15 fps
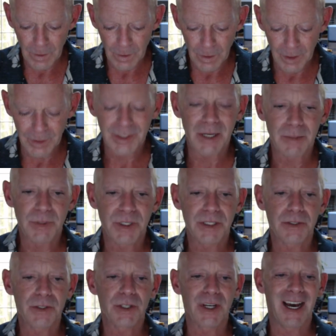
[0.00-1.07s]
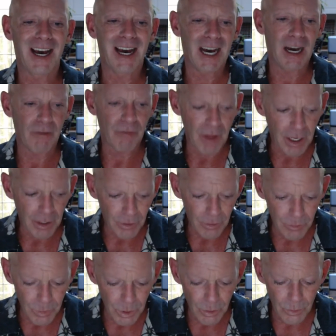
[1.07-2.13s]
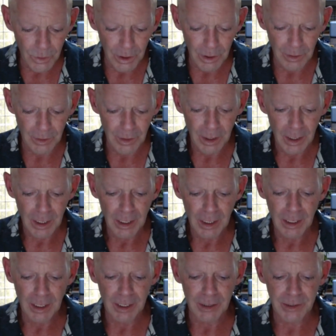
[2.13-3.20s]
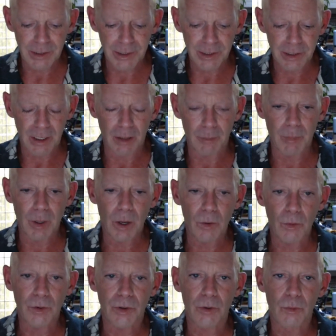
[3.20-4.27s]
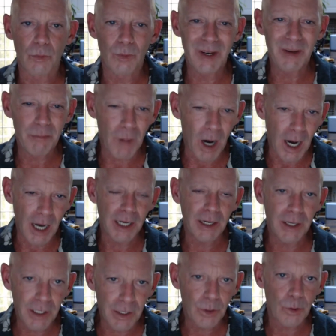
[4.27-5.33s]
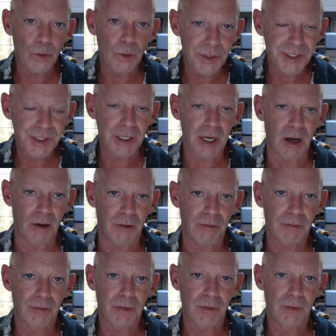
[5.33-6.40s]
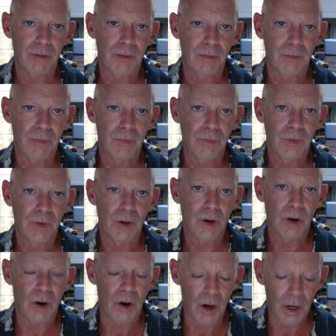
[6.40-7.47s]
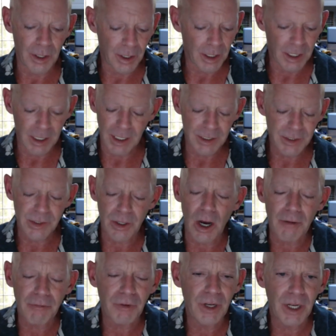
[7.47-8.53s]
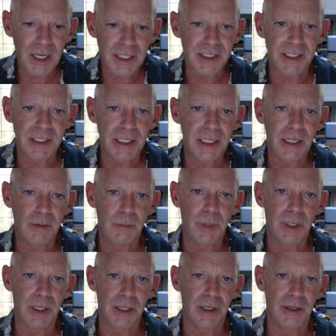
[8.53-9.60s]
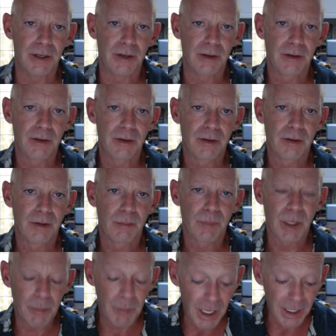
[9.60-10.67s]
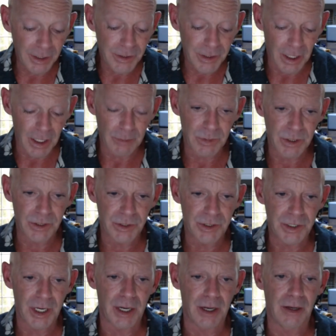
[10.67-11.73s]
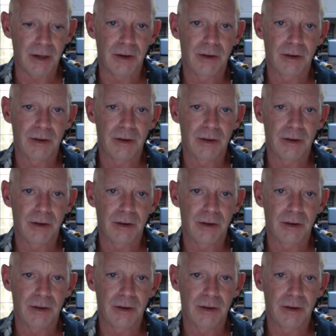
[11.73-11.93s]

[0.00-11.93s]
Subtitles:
attempting to have that communion. It's about reminding yourself on as often as need be, but many times a day,